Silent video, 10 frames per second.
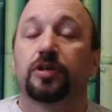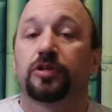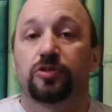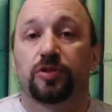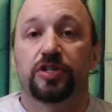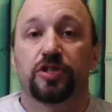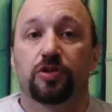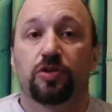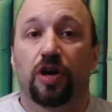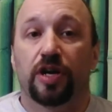Traditional
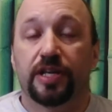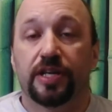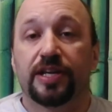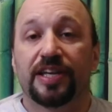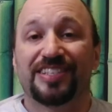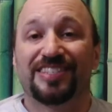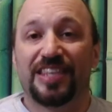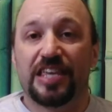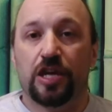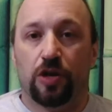karate is
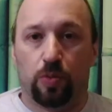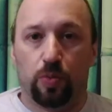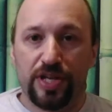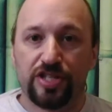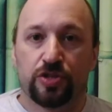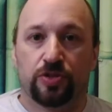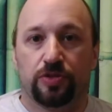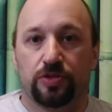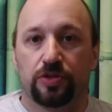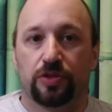the original
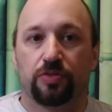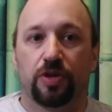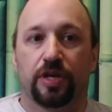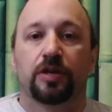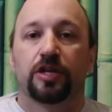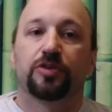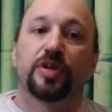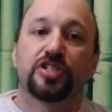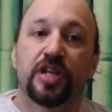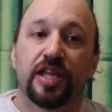karate. It
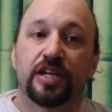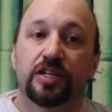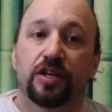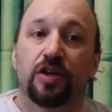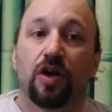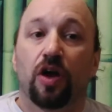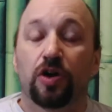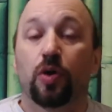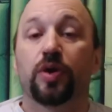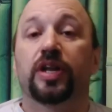originated on
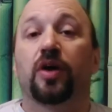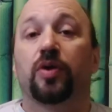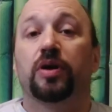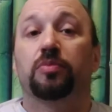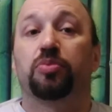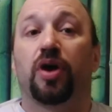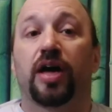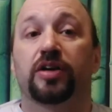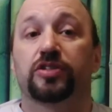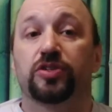Okinawa
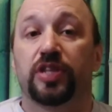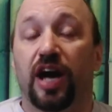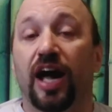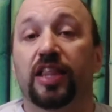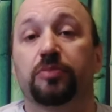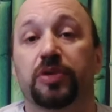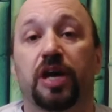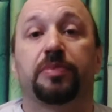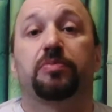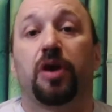prior to the island
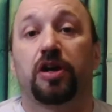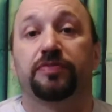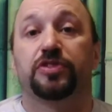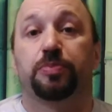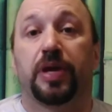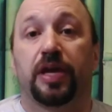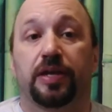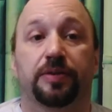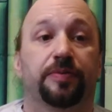becoming part of Japan.